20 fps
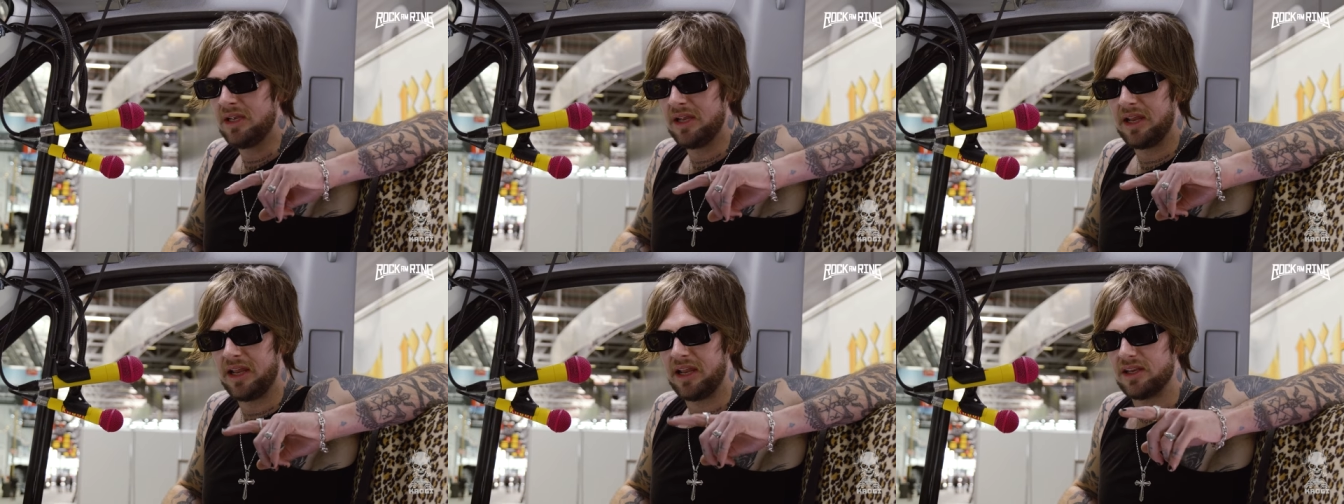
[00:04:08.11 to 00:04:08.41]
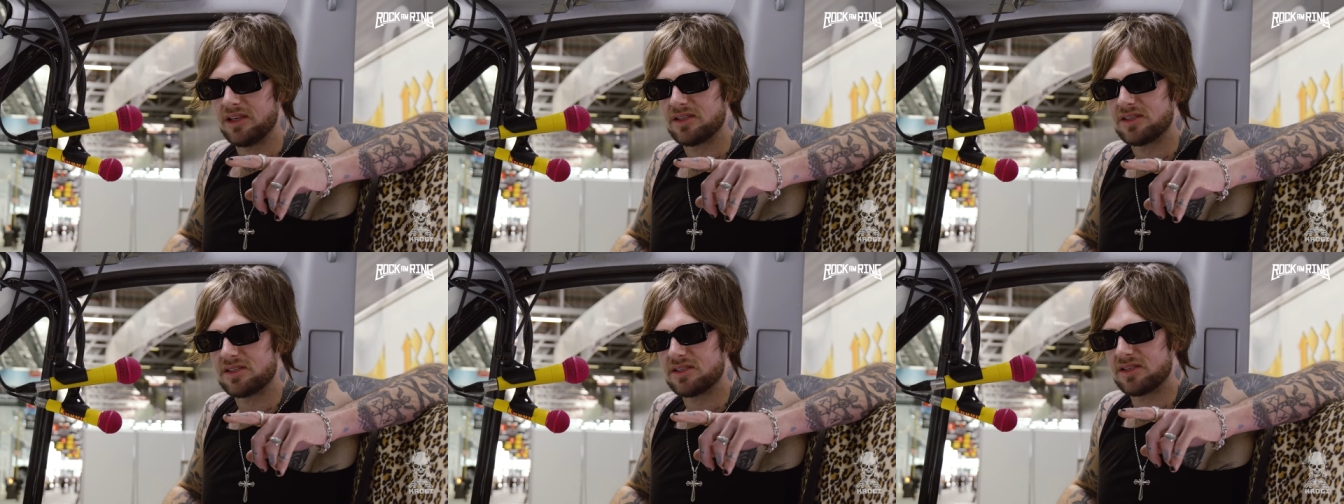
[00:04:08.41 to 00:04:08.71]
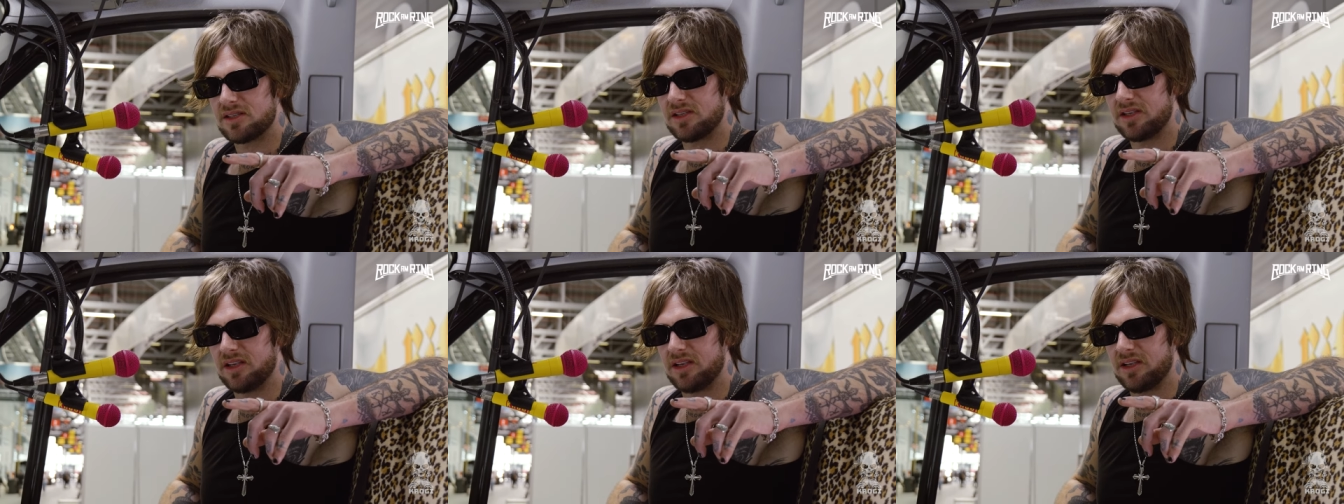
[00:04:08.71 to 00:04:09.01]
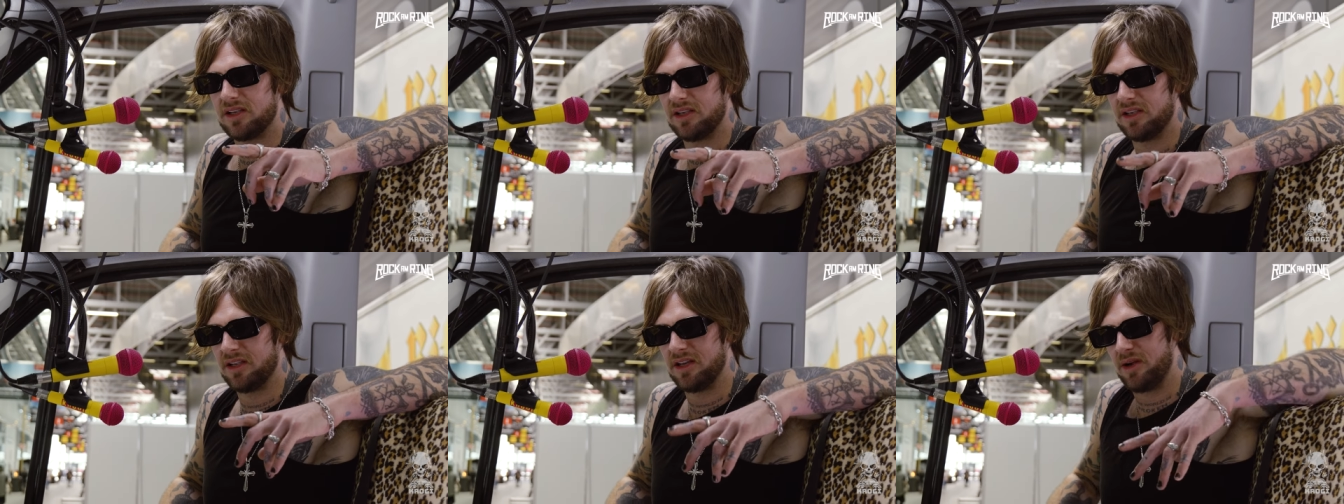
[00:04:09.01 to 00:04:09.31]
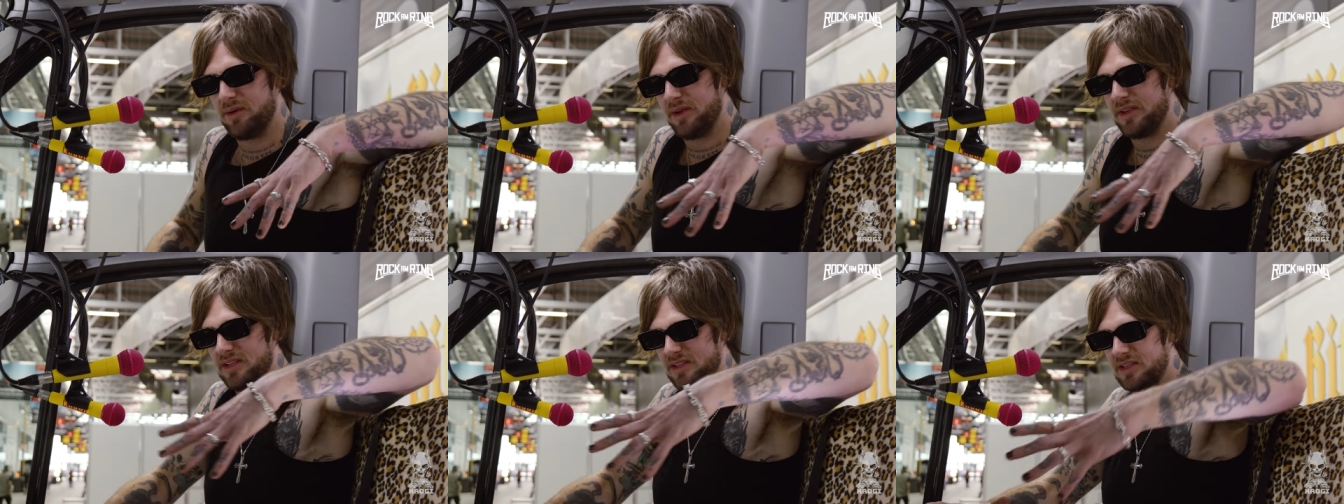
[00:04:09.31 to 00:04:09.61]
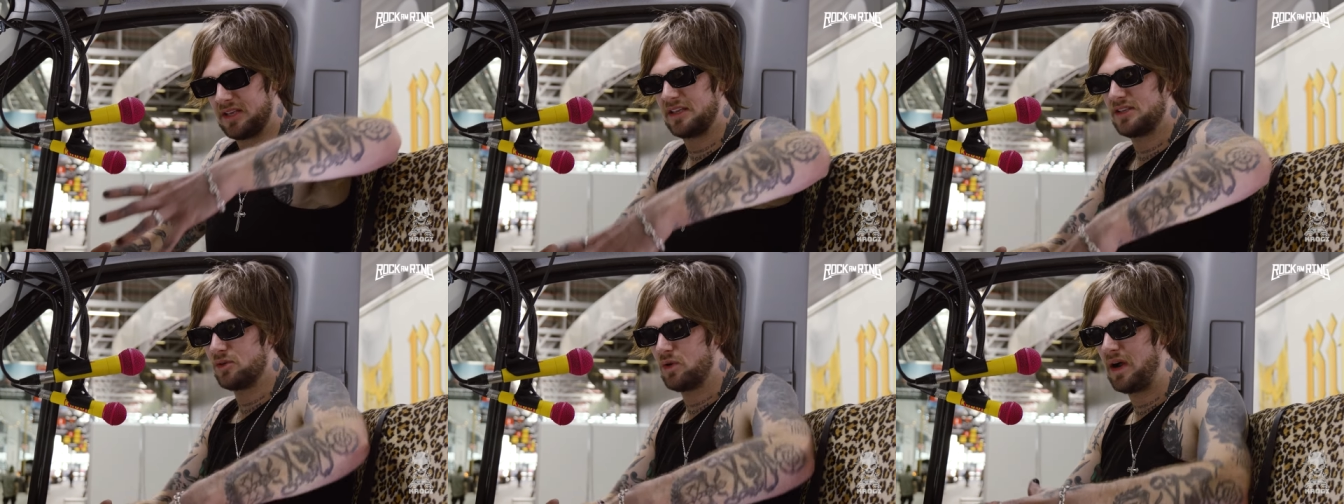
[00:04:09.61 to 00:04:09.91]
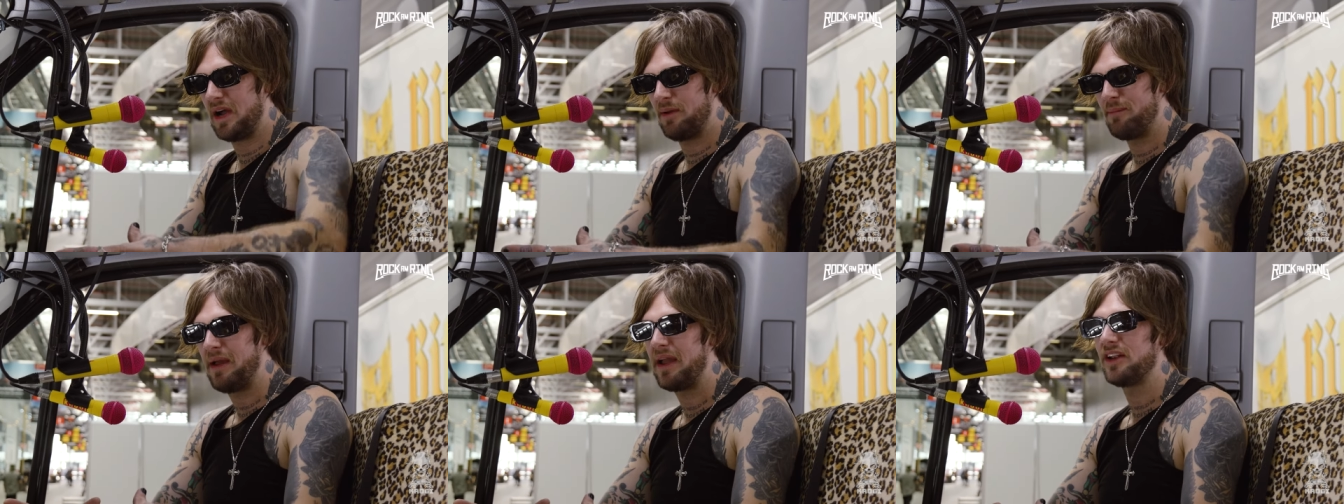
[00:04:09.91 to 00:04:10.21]
it's you know, it's, it's,
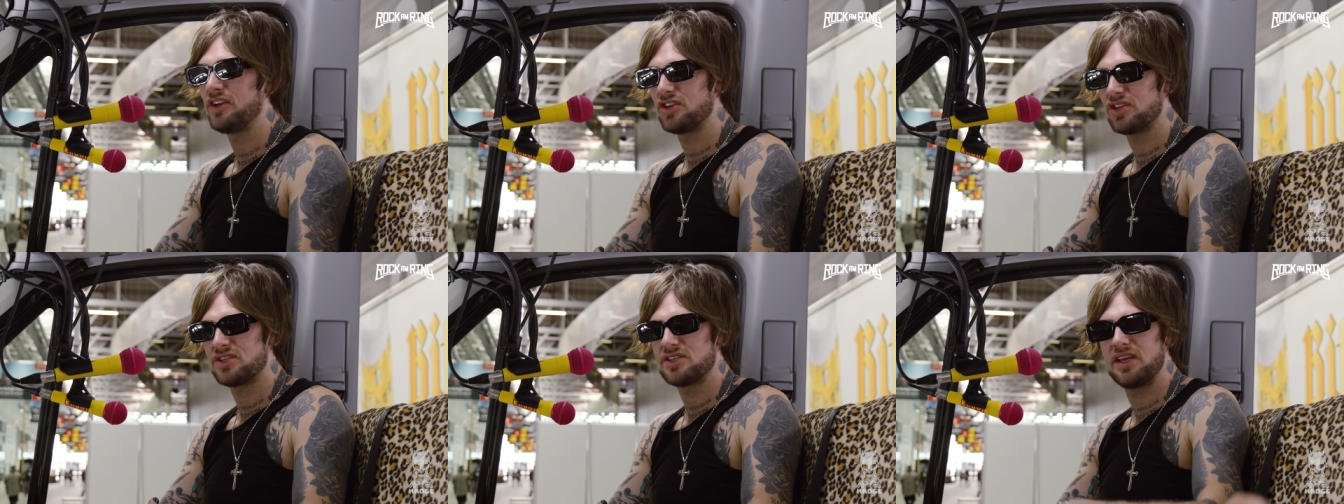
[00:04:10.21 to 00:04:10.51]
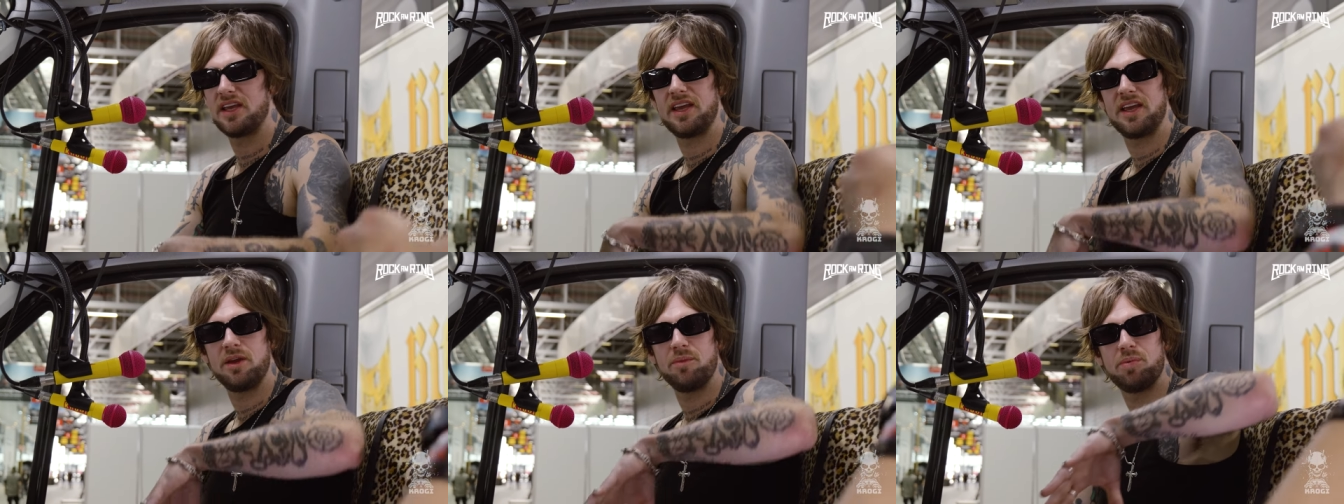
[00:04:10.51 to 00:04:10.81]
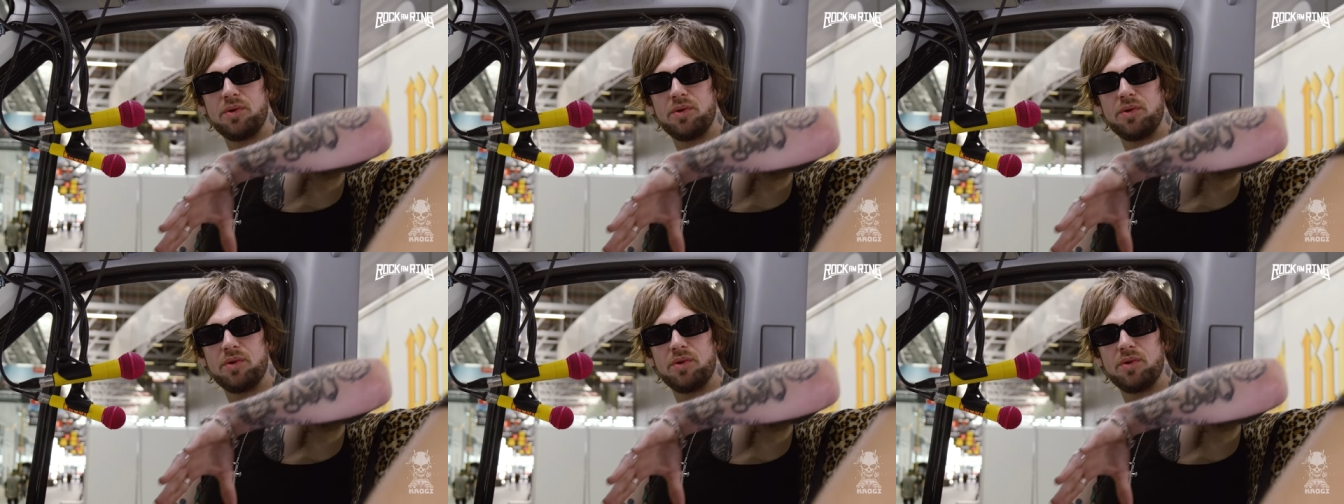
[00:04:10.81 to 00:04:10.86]
quite a major city,